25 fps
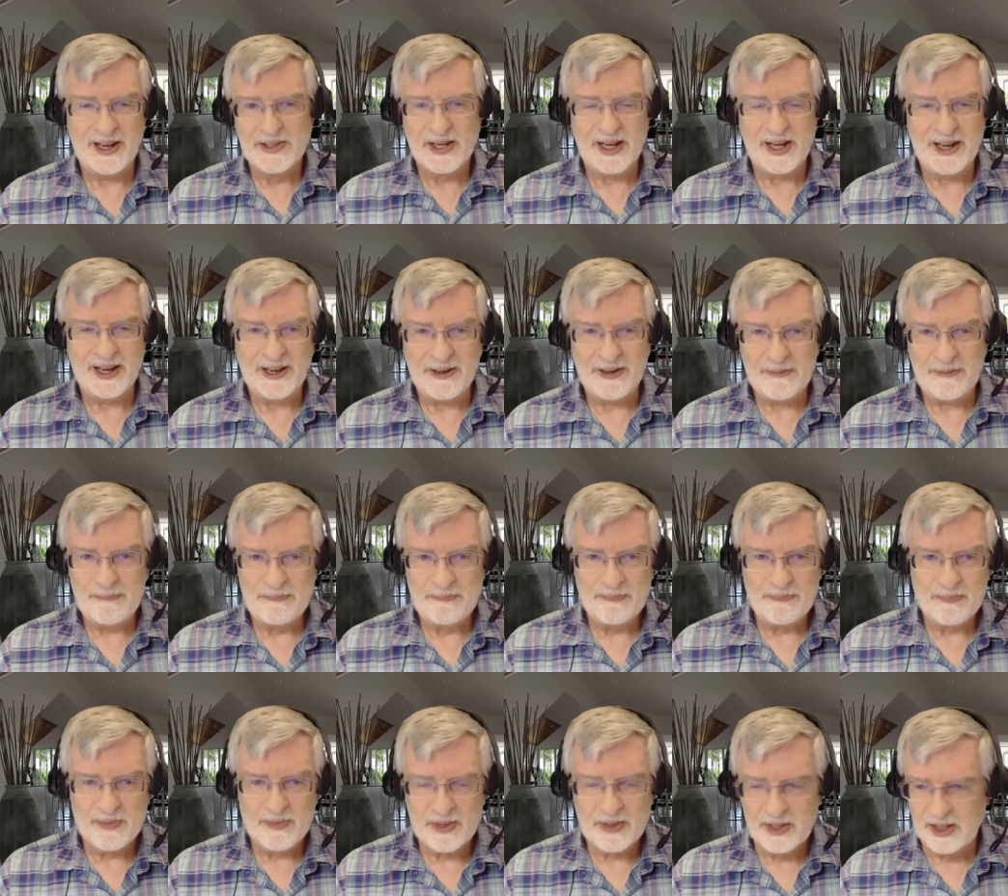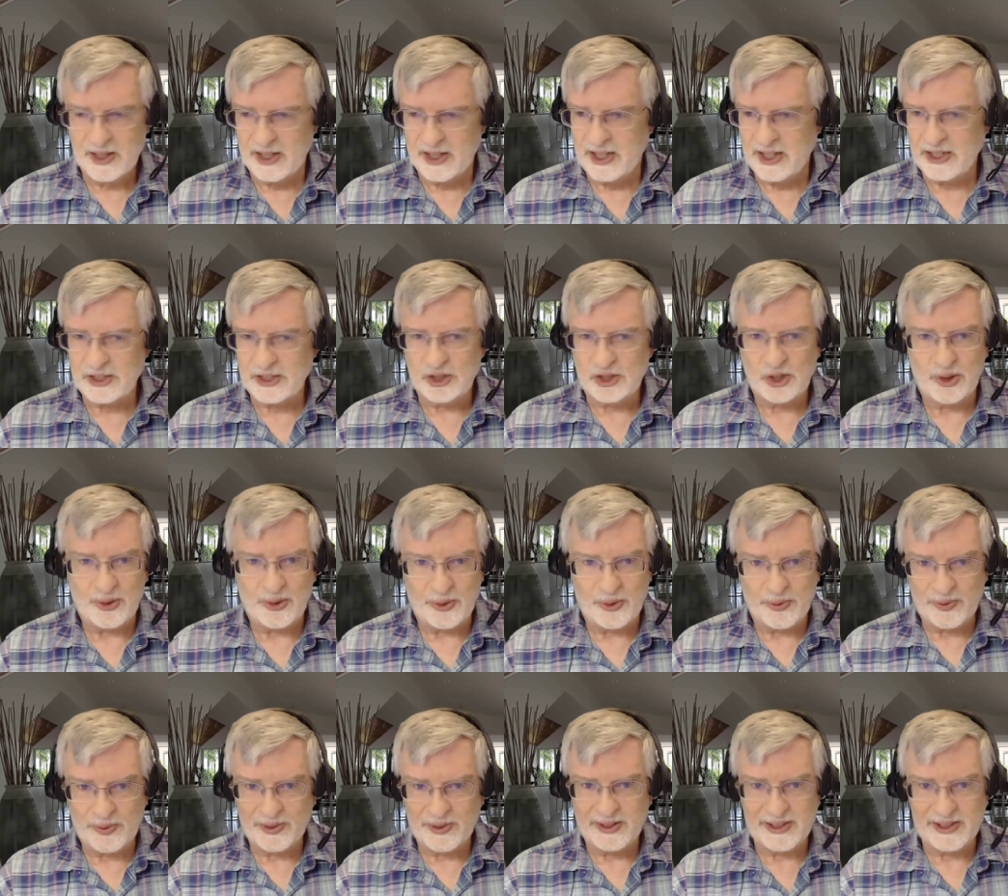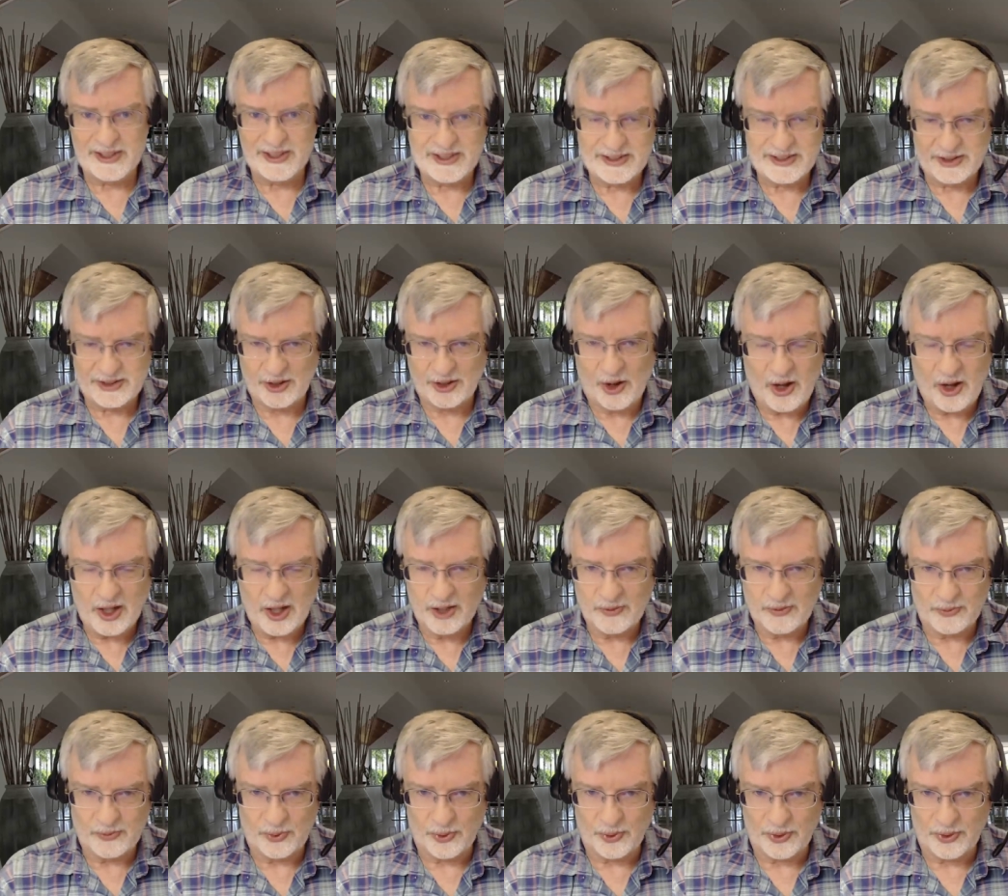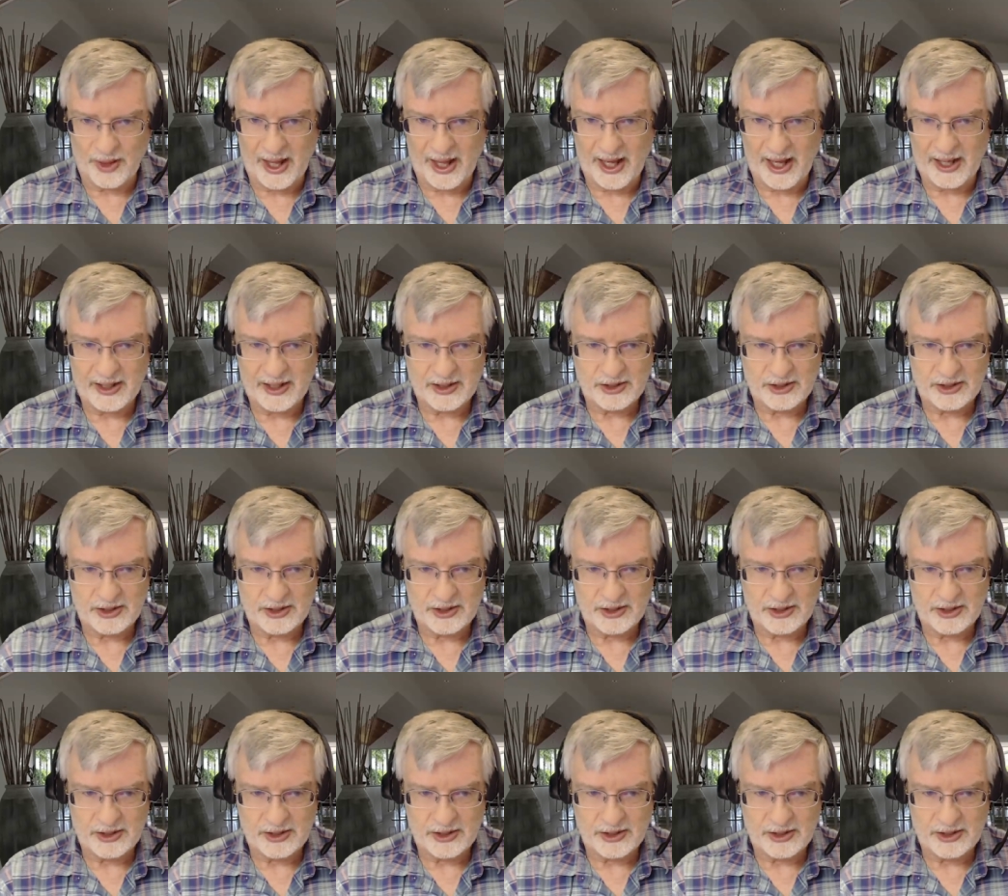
um, and so calling for that.